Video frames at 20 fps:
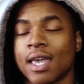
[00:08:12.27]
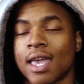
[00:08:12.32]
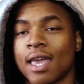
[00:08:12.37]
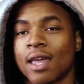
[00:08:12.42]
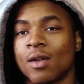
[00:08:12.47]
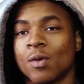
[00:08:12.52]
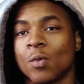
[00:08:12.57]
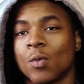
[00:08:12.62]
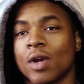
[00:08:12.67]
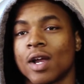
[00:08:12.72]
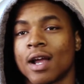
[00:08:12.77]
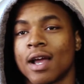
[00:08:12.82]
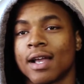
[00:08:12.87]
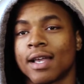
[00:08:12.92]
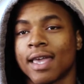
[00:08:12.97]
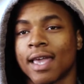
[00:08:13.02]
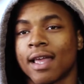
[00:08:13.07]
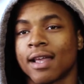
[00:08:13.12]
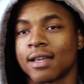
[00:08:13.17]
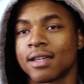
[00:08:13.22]
and where I
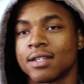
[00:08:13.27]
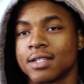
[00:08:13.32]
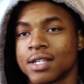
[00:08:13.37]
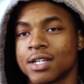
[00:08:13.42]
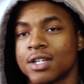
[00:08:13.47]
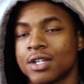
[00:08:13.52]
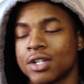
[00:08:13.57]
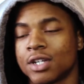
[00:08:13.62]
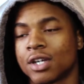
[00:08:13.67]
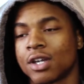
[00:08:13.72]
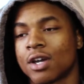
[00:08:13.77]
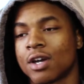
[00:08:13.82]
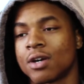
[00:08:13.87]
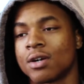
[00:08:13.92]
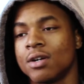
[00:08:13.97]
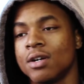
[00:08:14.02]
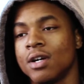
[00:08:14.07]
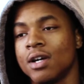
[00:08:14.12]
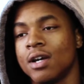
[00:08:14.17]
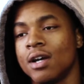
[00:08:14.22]
can continue to go.
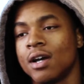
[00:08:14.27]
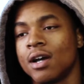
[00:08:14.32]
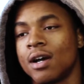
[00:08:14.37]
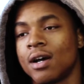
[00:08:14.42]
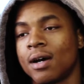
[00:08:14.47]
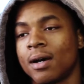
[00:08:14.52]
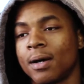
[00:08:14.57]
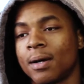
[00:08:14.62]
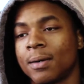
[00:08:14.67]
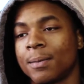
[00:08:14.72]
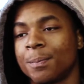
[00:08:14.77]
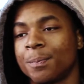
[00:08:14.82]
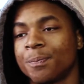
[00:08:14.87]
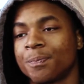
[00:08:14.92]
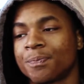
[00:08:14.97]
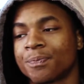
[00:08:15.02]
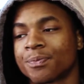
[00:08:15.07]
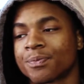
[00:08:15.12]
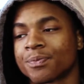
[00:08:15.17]
I'm